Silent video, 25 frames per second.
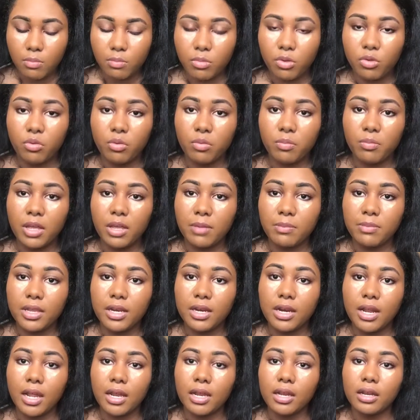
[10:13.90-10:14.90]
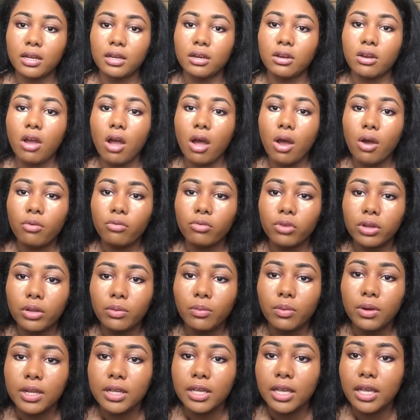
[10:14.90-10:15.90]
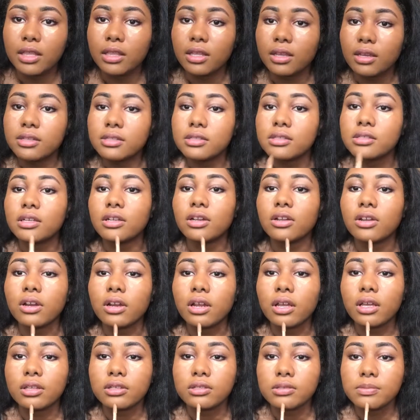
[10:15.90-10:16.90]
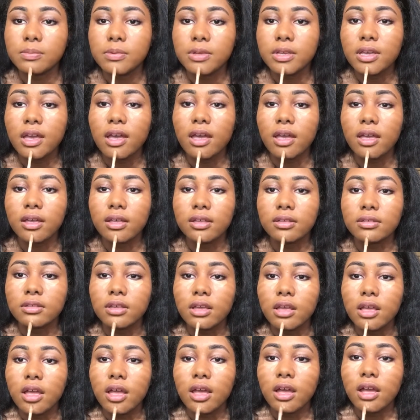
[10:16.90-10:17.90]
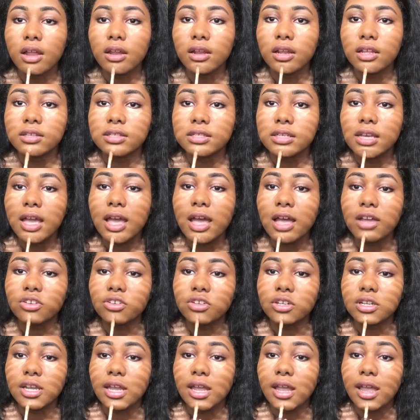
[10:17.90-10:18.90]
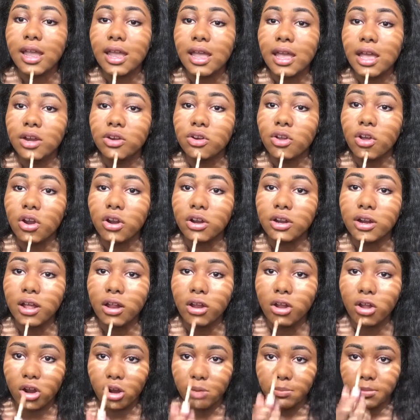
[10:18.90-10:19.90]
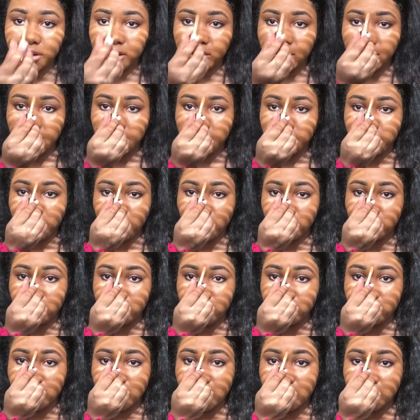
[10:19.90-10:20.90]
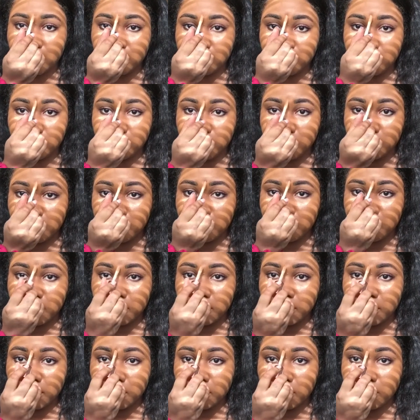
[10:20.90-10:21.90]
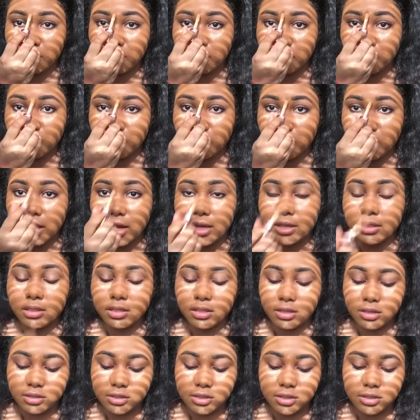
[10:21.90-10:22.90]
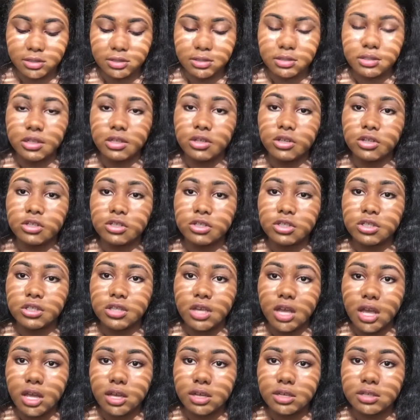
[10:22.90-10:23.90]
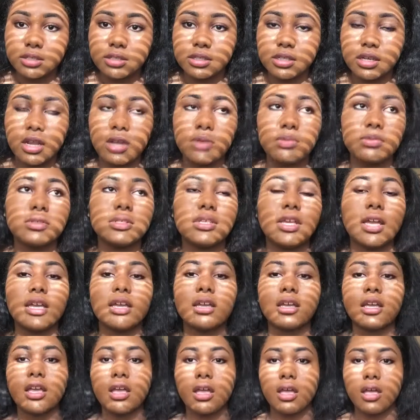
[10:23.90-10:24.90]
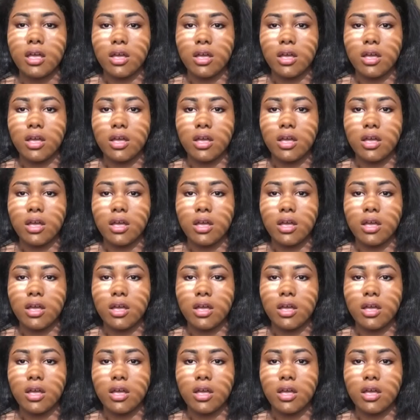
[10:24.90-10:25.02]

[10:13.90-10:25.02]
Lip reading: But what made me like not really want to get the concealer is because Alyssa Ashley and Arnell Armin, like both of them, were like, this concealer sucks. And I was like,